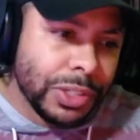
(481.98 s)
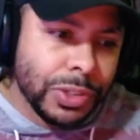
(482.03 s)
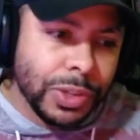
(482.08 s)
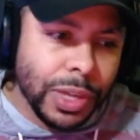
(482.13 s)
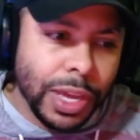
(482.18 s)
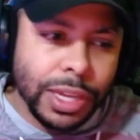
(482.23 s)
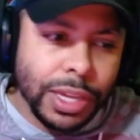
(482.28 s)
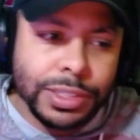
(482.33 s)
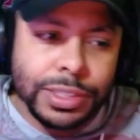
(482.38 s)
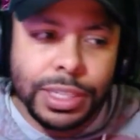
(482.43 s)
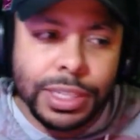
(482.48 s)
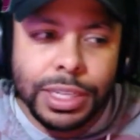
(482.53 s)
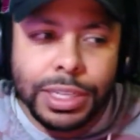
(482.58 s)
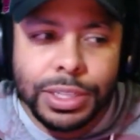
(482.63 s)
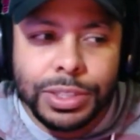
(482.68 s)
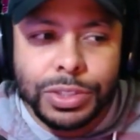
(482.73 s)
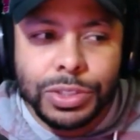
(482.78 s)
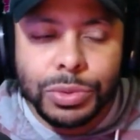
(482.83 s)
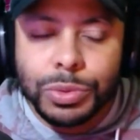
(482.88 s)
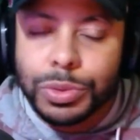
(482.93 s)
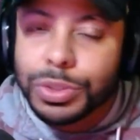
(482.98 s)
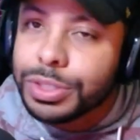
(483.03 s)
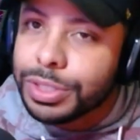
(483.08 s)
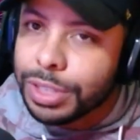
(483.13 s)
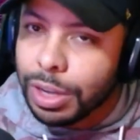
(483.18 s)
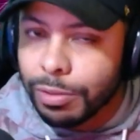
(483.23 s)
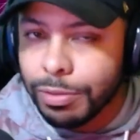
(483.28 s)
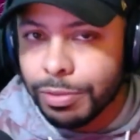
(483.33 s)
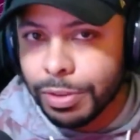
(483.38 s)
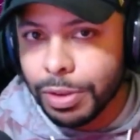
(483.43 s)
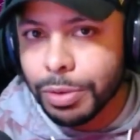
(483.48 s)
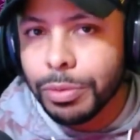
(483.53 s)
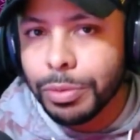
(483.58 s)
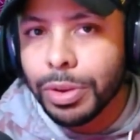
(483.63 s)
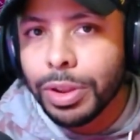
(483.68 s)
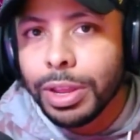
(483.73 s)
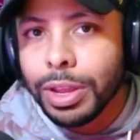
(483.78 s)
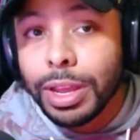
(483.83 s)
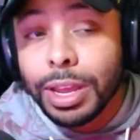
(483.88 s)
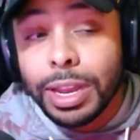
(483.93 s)
you guys is your cell phone
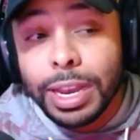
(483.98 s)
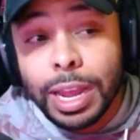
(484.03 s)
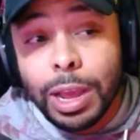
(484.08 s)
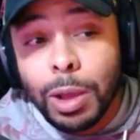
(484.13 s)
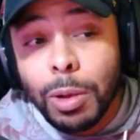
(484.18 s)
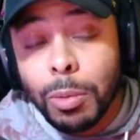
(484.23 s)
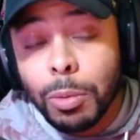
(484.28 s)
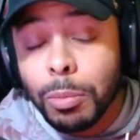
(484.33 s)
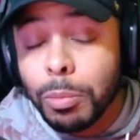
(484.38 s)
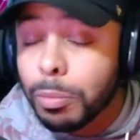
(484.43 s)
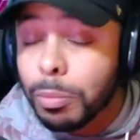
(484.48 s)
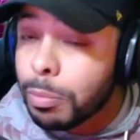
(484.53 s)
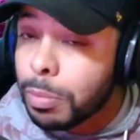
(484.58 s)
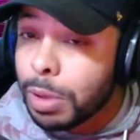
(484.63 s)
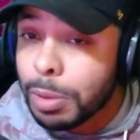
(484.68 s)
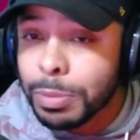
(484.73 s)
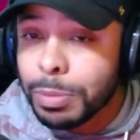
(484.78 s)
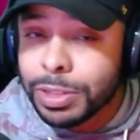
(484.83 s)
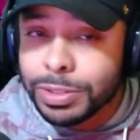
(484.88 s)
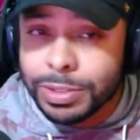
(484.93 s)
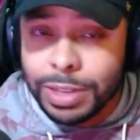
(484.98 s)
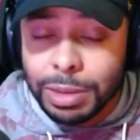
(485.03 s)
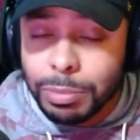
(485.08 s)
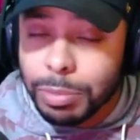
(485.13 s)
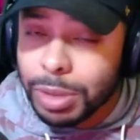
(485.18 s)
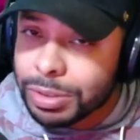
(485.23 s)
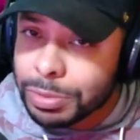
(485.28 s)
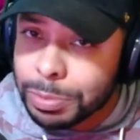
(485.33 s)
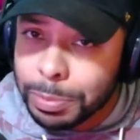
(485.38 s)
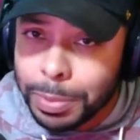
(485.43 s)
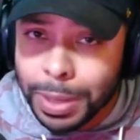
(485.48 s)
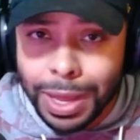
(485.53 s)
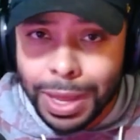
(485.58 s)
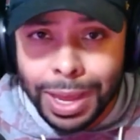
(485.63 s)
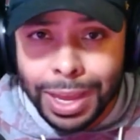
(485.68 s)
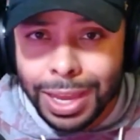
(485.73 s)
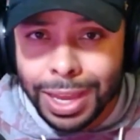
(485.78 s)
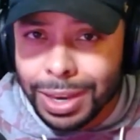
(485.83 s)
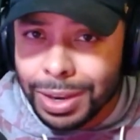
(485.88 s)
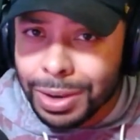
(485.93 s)
now companies like best buy
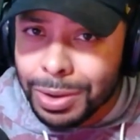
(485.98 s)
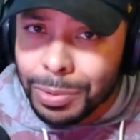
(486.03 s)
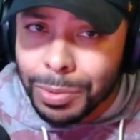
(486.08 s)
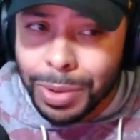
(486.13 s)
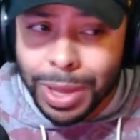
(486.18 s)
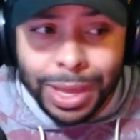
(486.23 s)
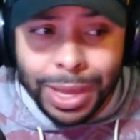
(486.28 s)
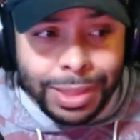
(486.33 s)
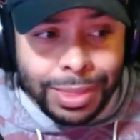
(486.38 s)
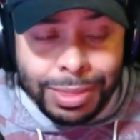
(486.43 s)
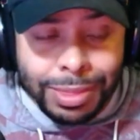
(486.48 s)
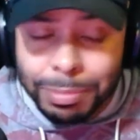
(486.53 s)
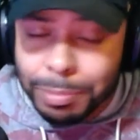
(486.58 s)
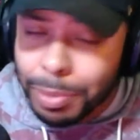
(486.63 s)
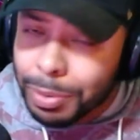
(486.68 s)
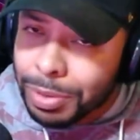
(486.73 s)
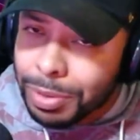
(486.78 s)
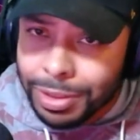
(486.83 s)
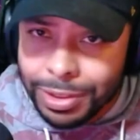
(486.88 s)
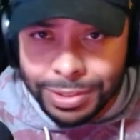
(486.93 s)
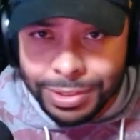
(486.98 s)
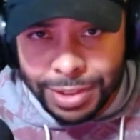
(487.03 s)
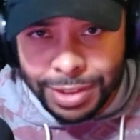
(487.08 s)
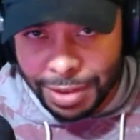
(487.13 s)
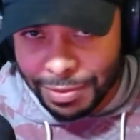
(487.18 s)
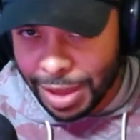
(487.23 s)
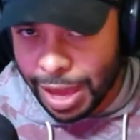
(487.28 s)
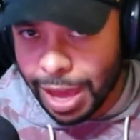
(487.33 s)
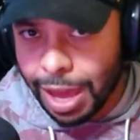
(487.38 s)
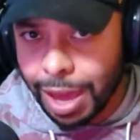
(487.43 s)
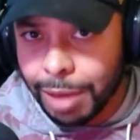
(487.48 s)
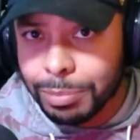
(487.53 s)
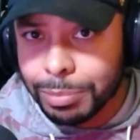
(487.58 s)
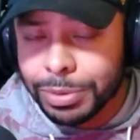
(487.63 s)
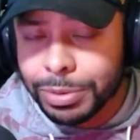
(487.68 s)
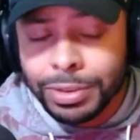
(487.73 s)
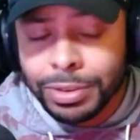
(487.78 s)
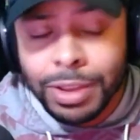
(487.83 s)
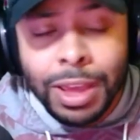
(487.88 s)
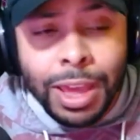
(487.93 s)
and newegg both of these have
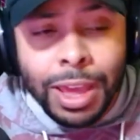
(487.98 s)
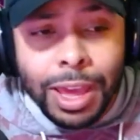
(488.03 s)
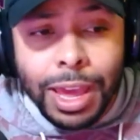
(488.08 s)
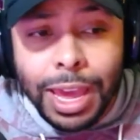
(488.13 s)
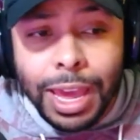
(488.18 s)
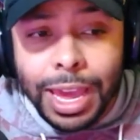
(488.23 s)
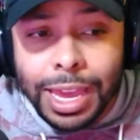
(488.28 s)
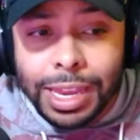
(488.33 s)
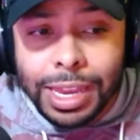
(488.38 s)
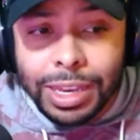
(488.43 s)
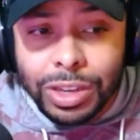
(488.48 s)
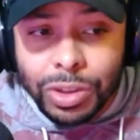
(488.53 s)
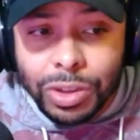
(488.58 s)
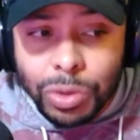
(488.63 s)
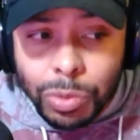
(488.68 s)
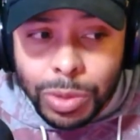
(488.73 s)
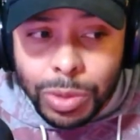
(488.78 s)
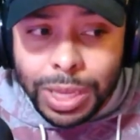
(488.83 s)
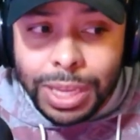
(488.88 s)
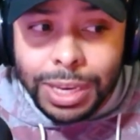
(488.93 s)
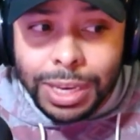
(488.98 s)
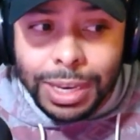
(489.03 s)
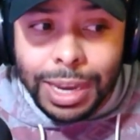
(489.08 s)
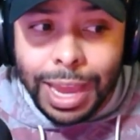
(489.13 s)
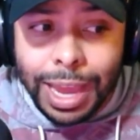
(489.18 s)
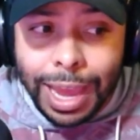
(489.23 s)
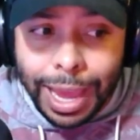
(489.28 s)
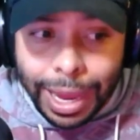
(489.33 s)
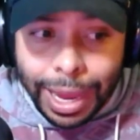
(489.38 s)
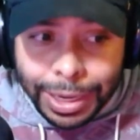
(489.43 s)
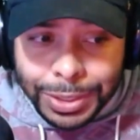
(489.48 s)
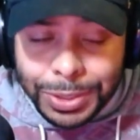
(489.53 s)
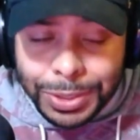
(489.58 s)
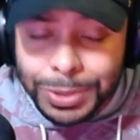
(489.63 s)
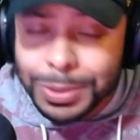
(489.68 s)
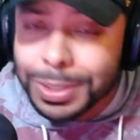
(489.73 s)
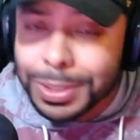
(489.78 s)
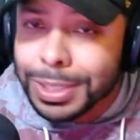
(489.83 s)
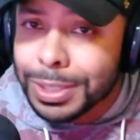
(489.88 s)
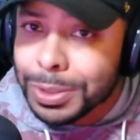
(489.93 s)
apps and you can
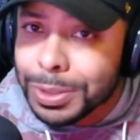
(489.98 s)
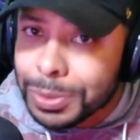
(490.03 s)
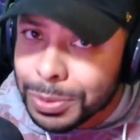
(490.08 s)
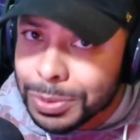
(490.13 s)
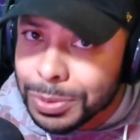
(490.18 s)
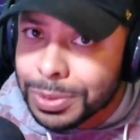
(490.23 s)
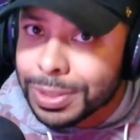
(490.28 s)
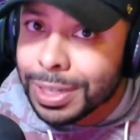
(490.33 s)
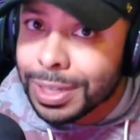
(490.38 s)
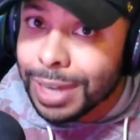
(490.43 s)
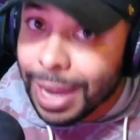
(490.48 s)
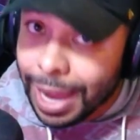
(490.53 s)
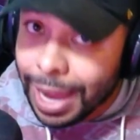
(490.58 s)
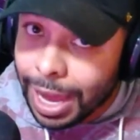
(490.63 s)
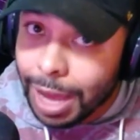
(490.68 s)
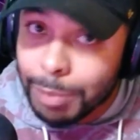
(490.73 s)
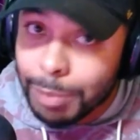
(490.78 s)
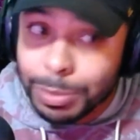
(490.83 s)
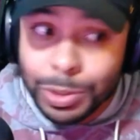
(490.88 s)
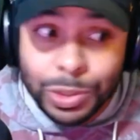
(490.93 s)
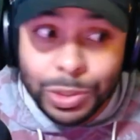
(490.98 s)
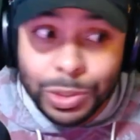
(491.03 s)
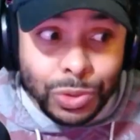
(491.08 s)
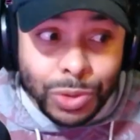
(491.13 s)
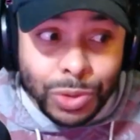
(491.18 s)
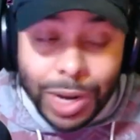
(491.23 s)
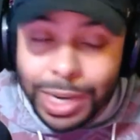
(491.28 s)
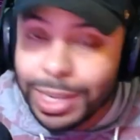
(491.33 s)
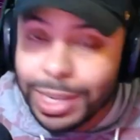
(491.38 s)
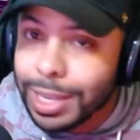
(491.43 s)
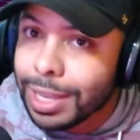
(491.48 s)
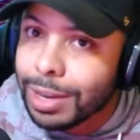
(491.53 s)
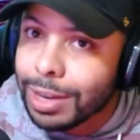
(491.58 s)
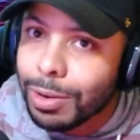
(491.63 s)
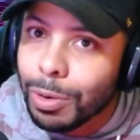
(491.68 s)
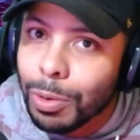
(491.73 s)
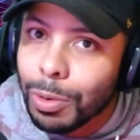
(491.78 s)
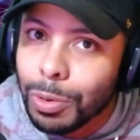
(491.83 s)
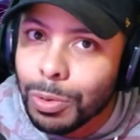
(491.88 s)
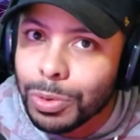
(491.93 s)
actually use an app to try to get a
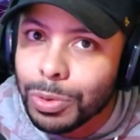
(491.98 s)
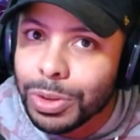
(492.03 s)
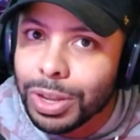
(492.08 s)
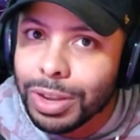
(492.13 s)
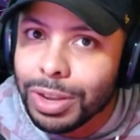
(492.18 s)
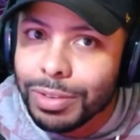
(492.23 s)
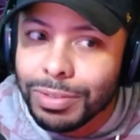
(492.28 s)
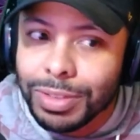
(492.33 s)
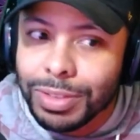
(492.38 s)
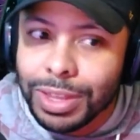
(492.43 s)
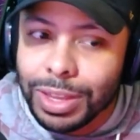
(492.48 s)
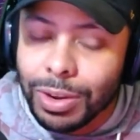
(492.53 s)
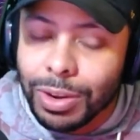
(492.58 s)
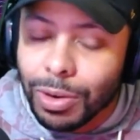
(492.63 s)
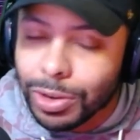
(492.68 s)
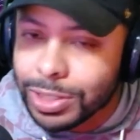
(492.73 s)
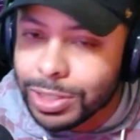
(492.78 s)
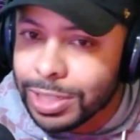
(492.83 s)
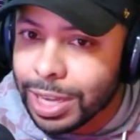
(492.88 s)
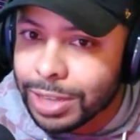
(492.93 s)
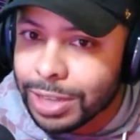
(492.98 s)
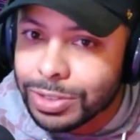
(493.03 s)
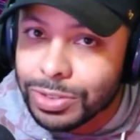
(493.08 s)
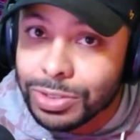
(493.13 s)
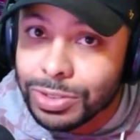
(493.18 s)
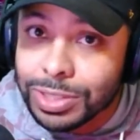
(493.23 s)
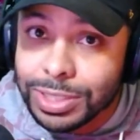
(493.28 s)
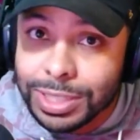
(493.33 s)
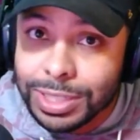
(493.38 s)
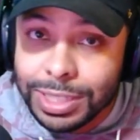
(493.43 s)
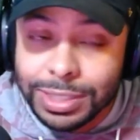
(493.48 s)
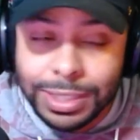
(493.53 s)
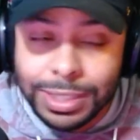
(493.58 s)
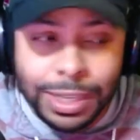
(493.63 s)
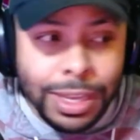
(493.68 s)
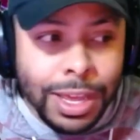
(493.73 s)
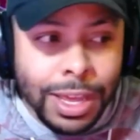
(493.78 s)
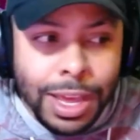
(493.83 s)
hold of the RTX 360.